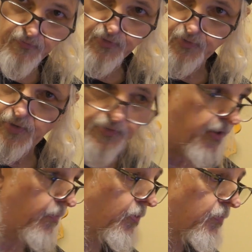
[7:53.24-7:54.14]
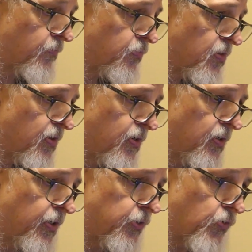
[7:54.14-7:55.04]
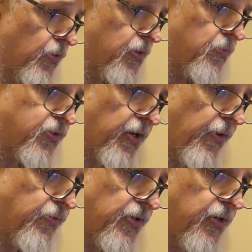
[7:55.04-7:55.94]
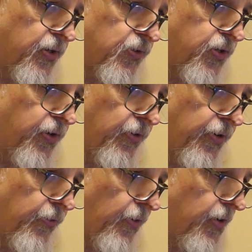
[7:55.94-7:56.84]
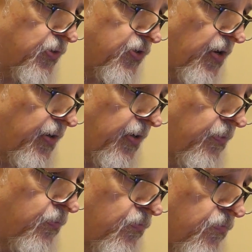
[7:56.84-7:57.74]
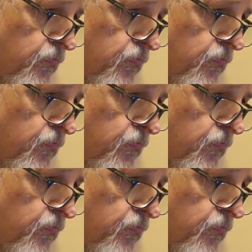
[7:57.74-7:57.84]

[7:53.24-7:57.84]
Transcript: to visualize animal, enjoying themselves in a distinctly Hawaiian setting,